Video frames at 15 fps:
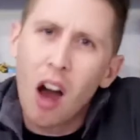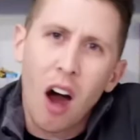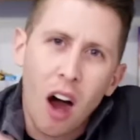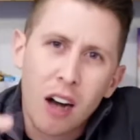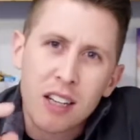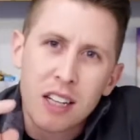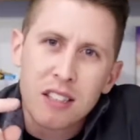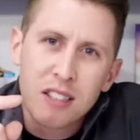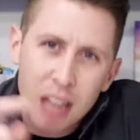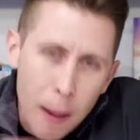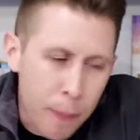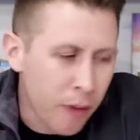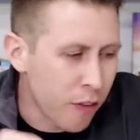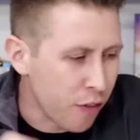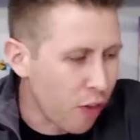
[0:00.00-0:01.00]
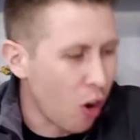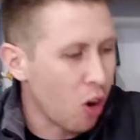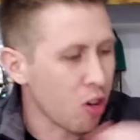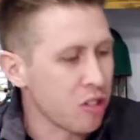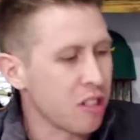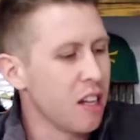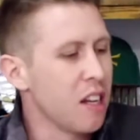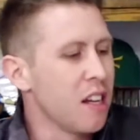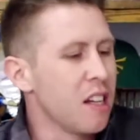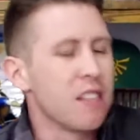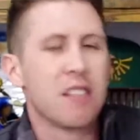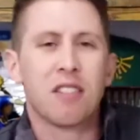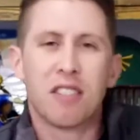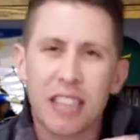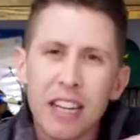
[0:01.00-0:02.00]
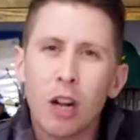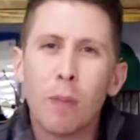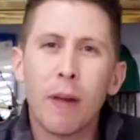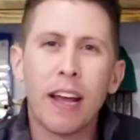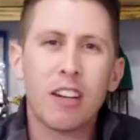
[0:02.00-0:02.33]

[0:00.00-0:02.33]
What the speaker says: on December 1st, Xenoblade